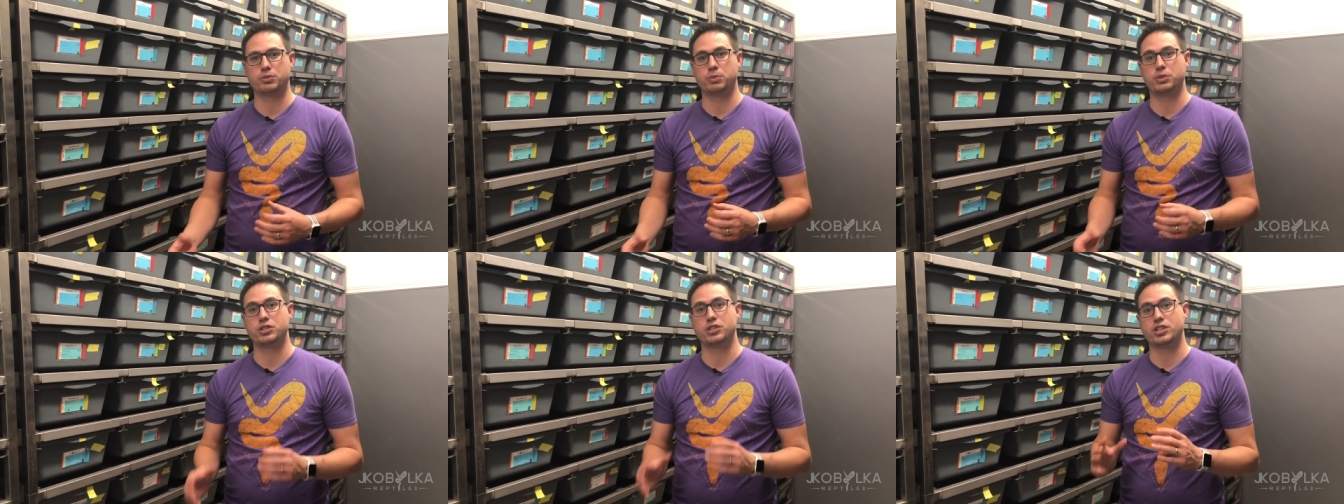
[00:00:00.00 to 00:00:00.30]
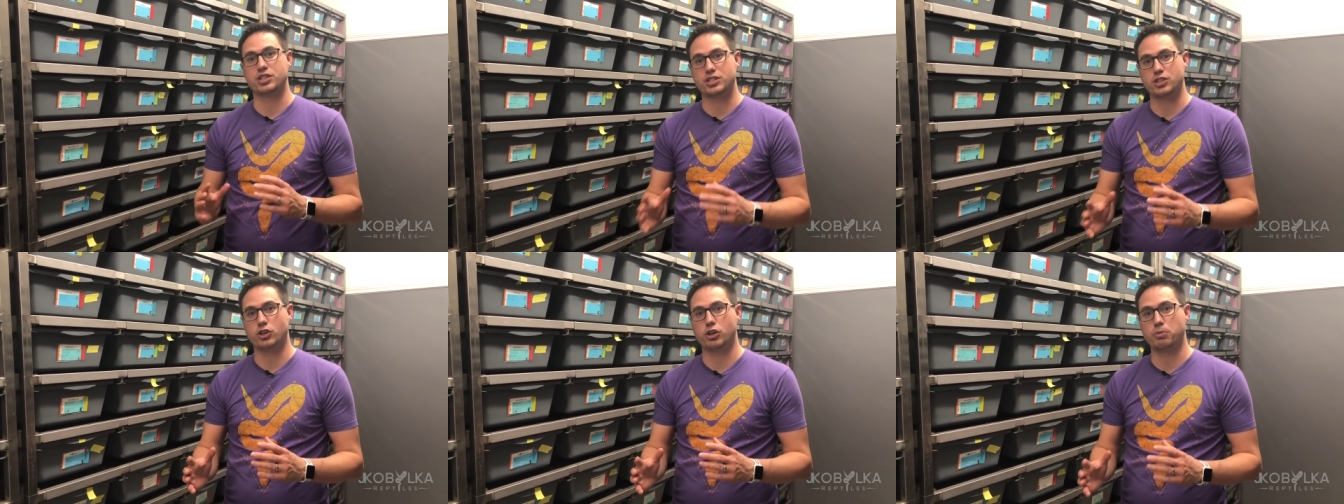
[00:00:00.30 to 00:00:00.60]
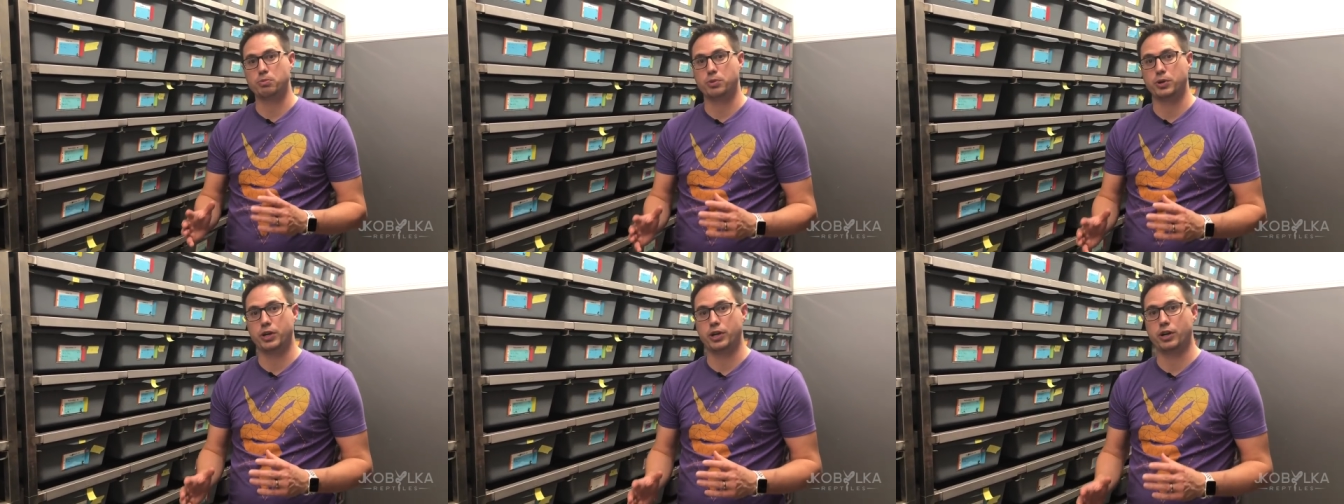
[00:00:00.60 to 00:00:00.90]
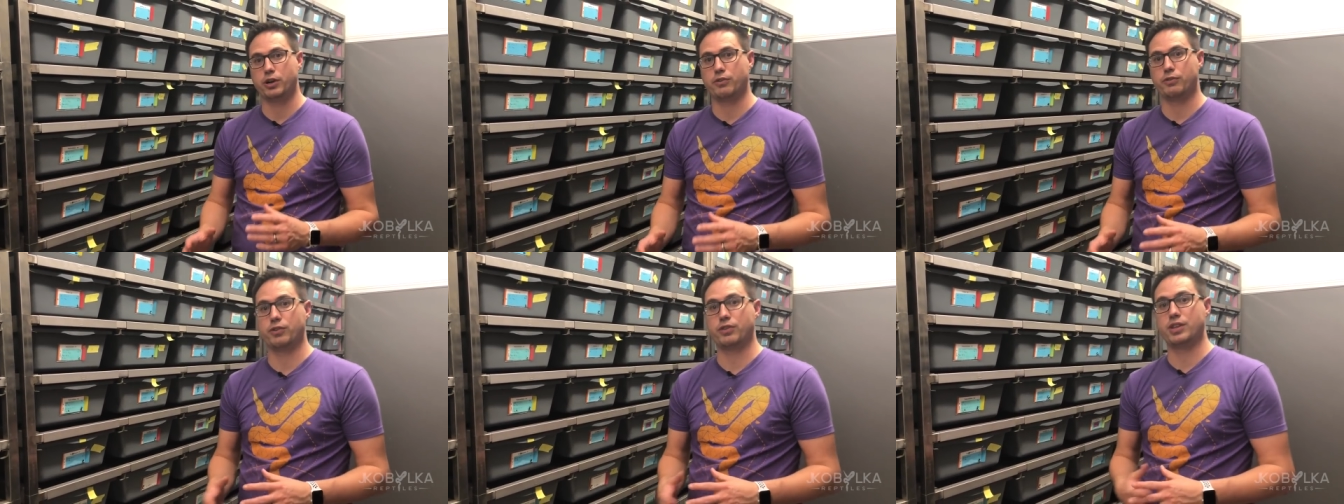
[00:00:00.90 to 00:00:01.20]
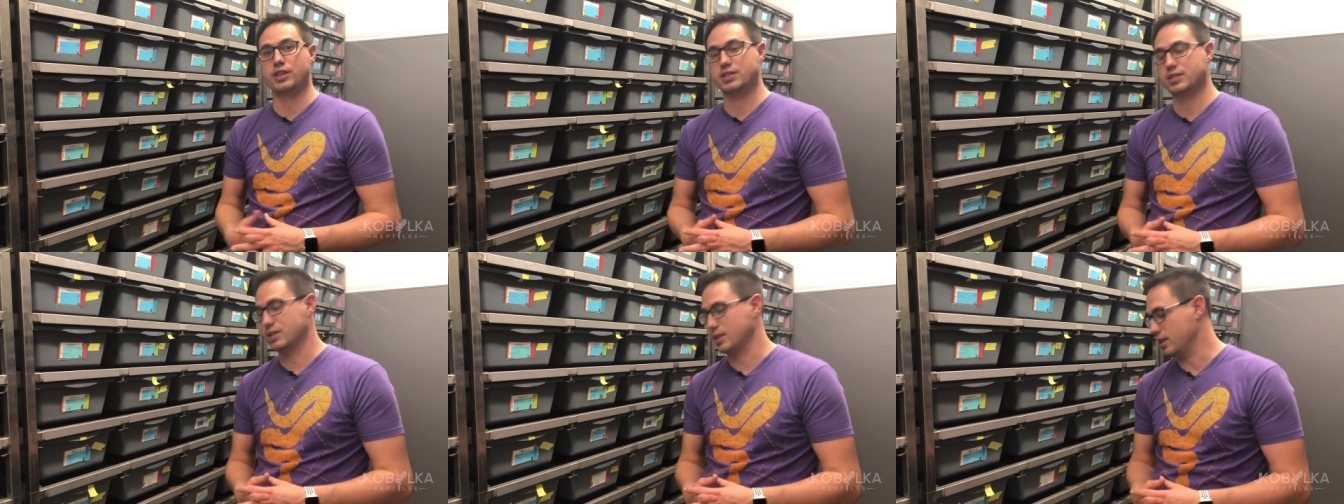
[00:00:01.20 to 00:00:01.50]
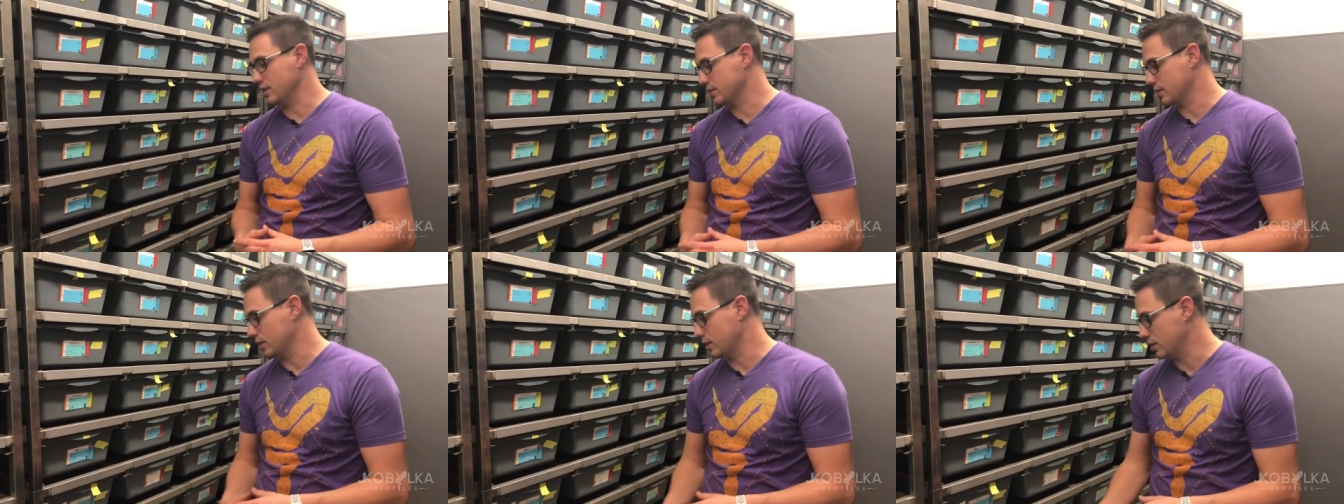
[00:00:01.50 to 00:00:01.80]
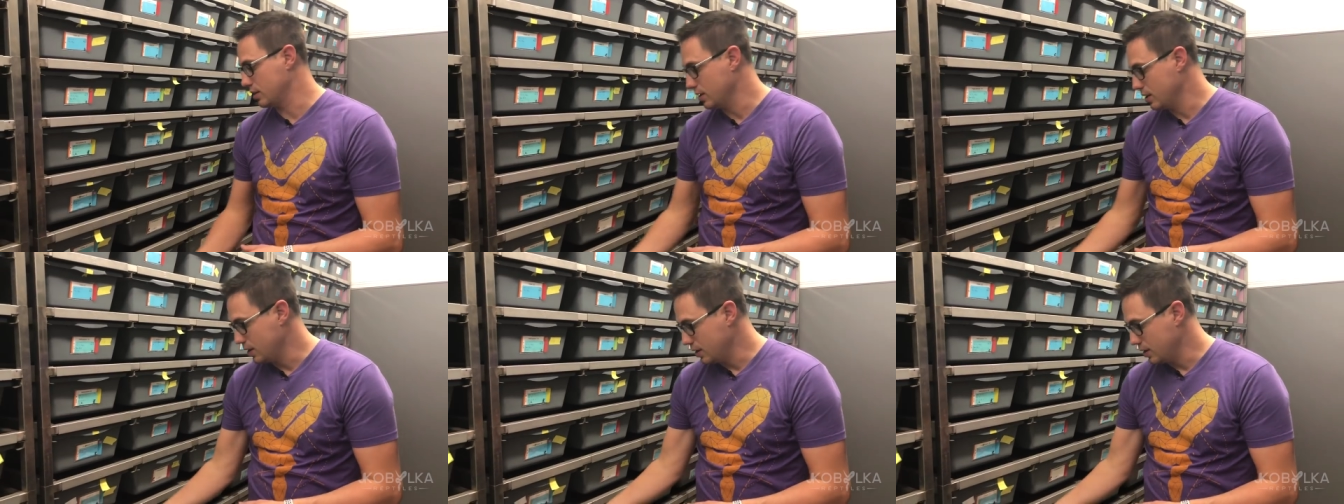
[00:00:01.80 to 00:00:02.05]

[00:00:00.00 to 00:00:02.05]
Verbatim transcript: We just started breeding her for this season.